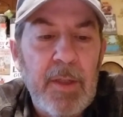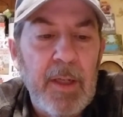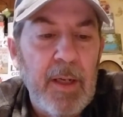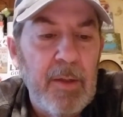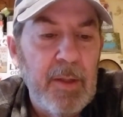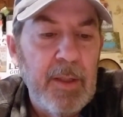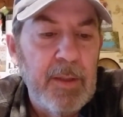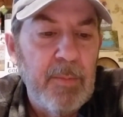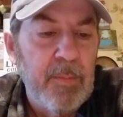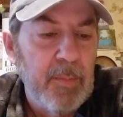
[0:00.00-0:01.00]
I got to look at
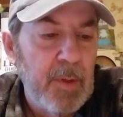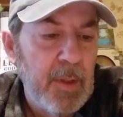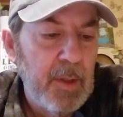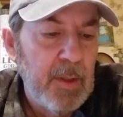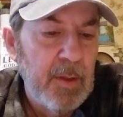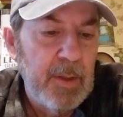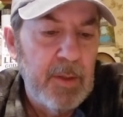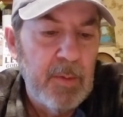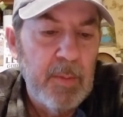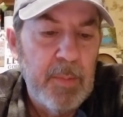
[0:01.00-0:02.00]
the look at
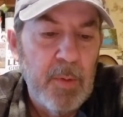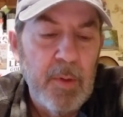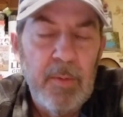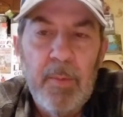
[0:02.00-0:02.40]
the report.